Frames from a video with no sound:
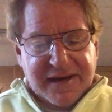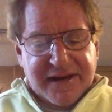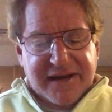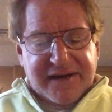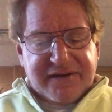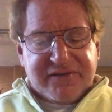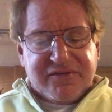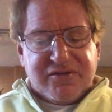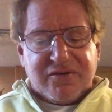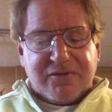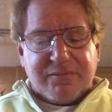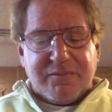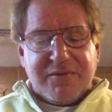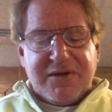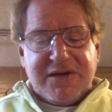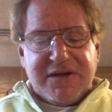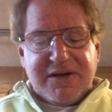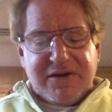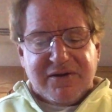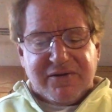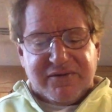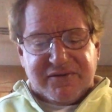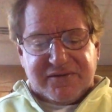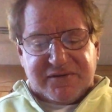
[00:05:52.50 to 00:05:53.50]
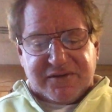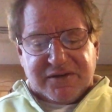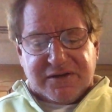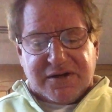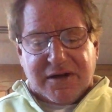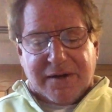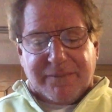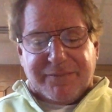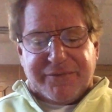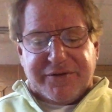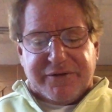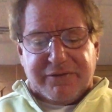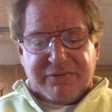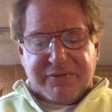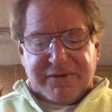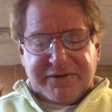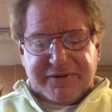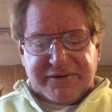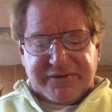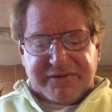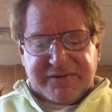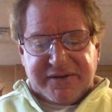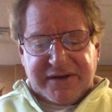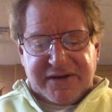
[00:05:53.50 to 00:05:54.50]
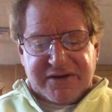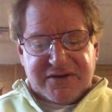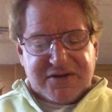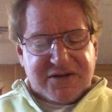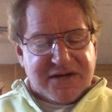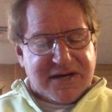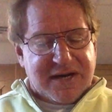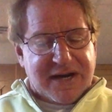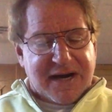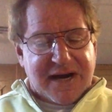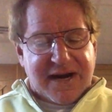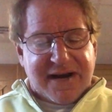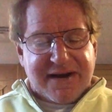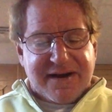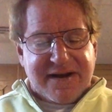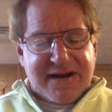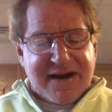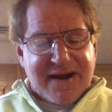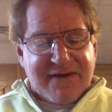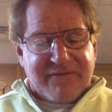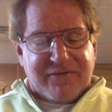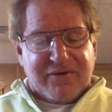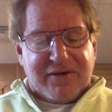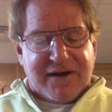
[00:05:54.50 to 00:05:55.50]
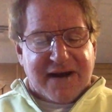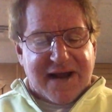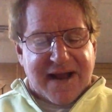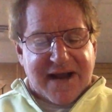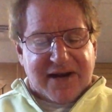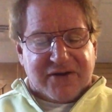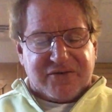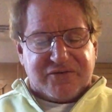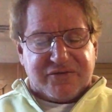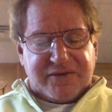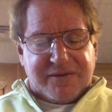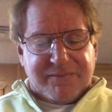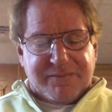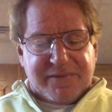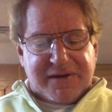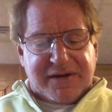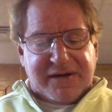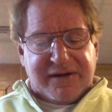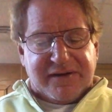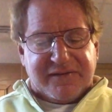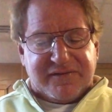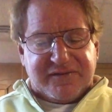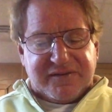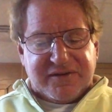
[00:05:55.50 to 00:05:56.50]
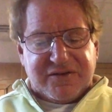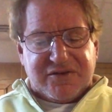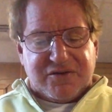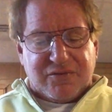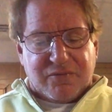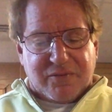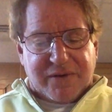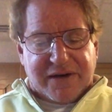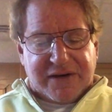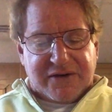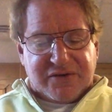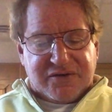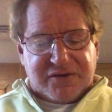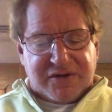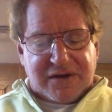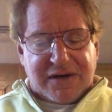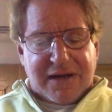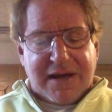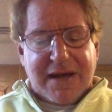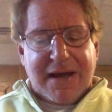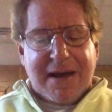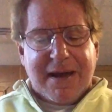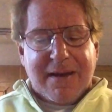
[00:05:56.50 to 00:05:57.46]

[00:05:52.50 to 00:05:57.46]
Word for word: It took me years to come to the realization that I had never actually been in a situation